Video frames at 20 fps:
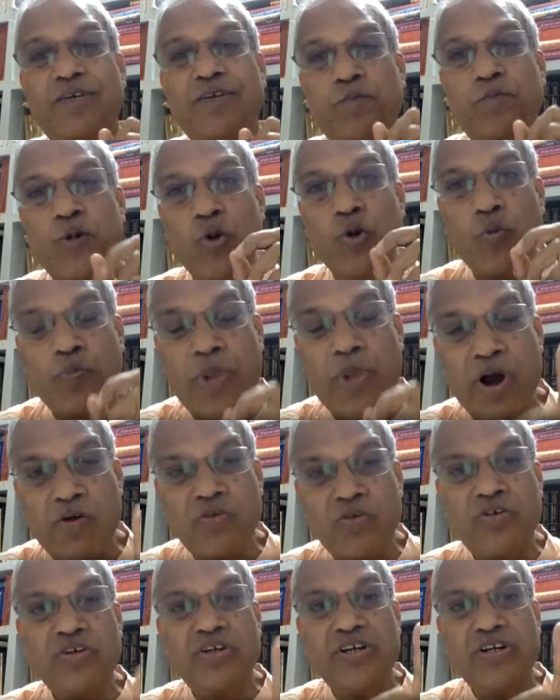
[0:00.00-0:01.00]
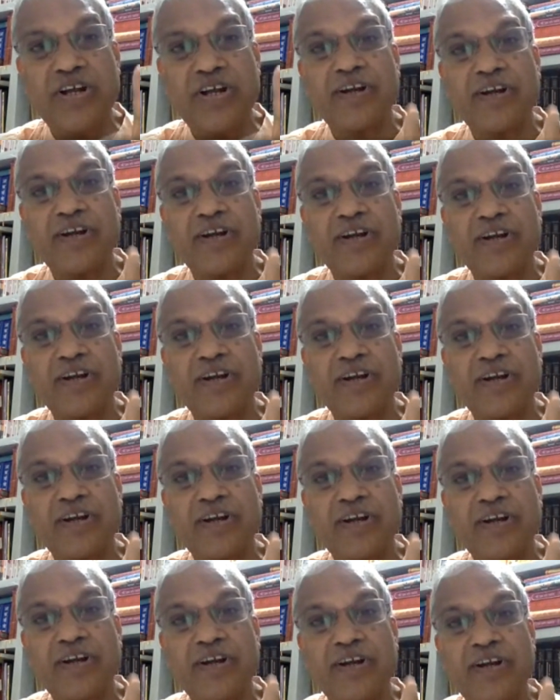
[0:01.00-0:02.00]
propounder of
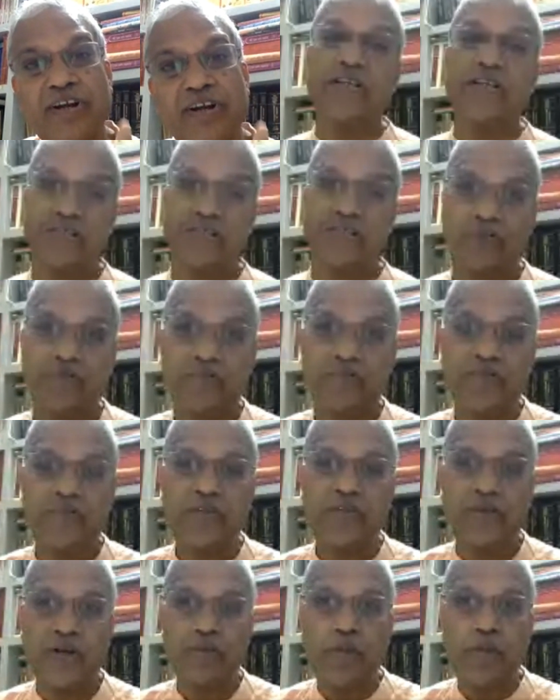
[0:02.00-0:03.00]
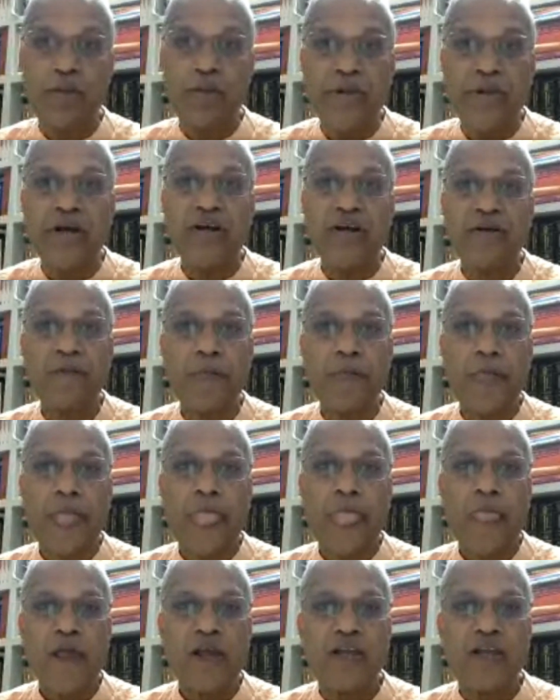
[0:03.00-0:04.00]
non-dualism. You remember,
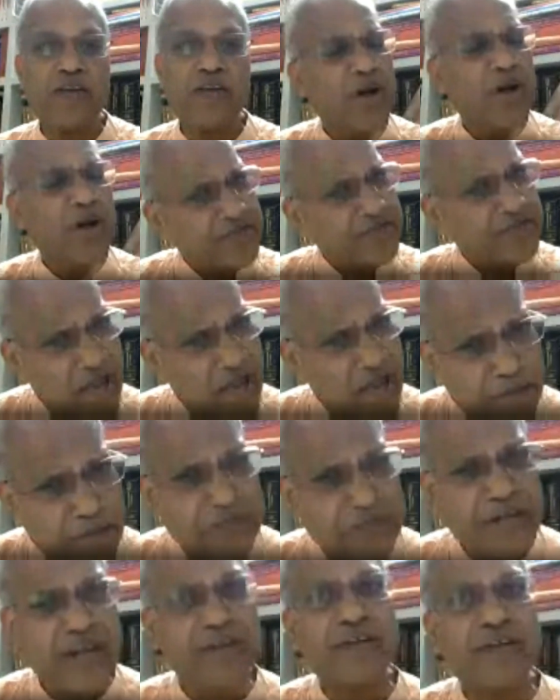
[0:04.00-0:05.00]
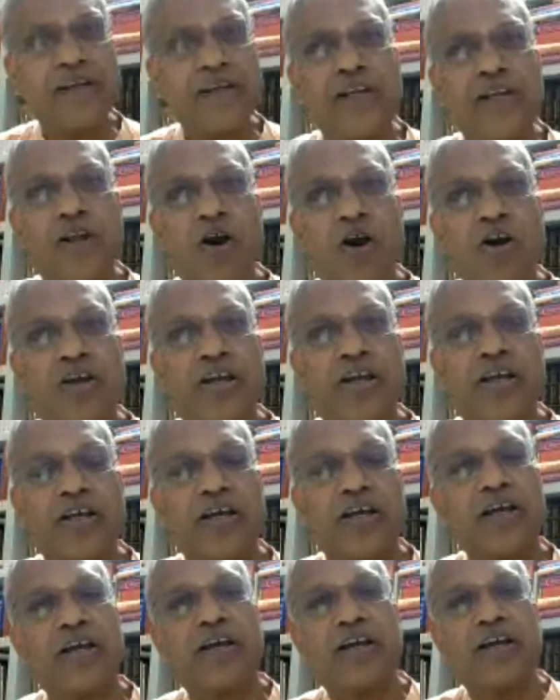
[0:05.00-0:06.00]
he was eminently Laukik.
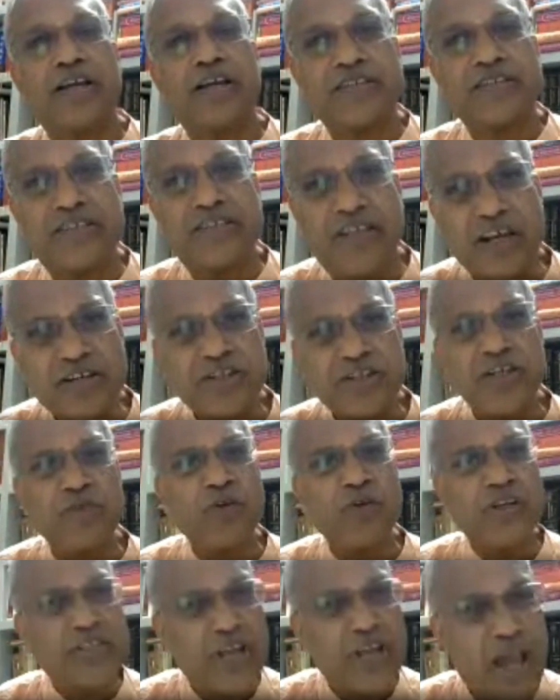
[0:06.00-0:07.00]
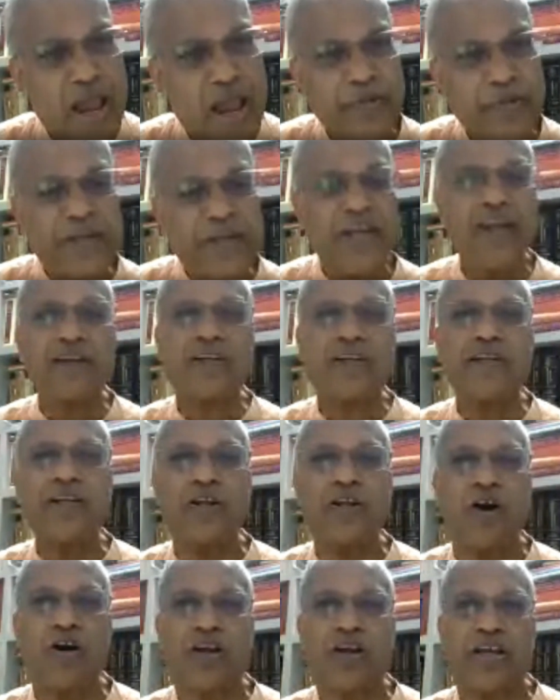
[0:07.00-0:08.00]
His darshan was eminently
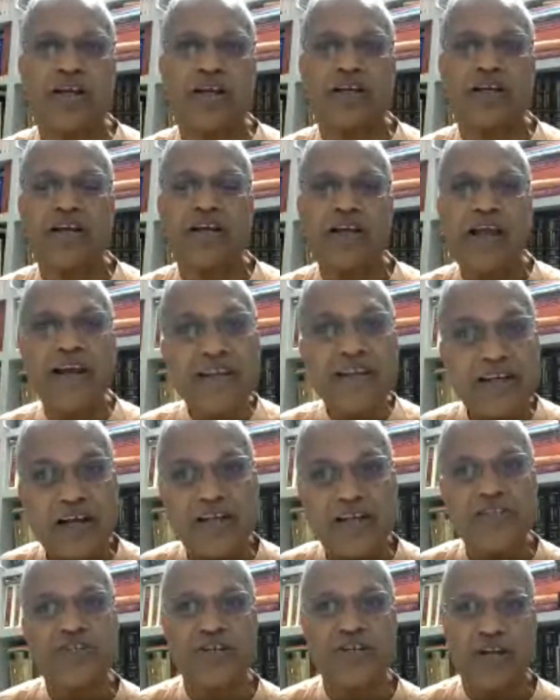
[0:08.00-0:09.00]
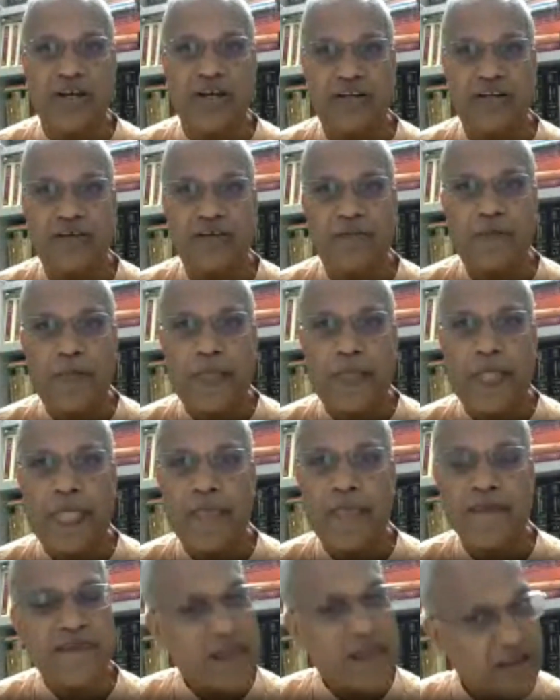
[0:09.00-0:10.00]
Laukik and cultural,
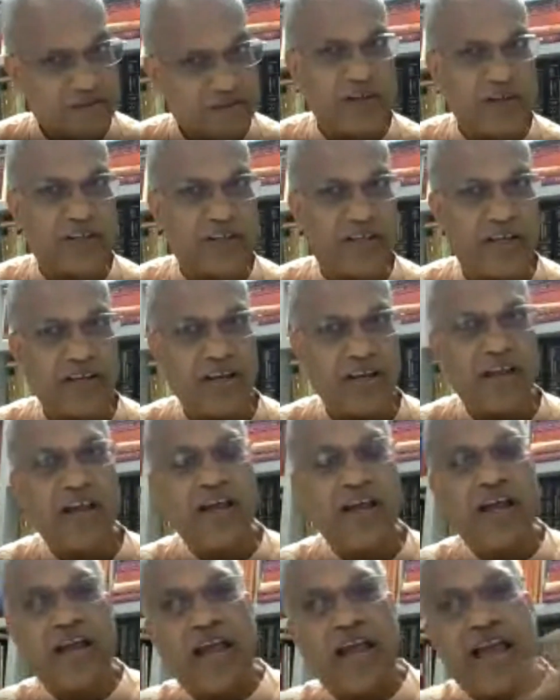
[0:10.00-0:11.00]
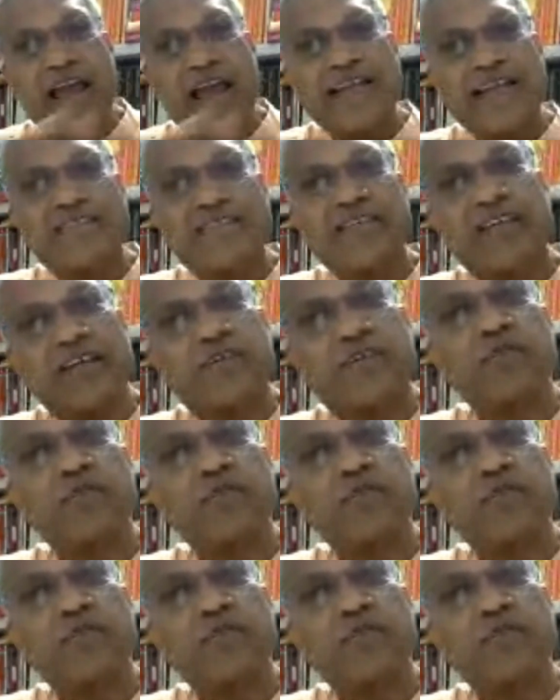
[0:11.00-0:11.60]
Sanskritic, as it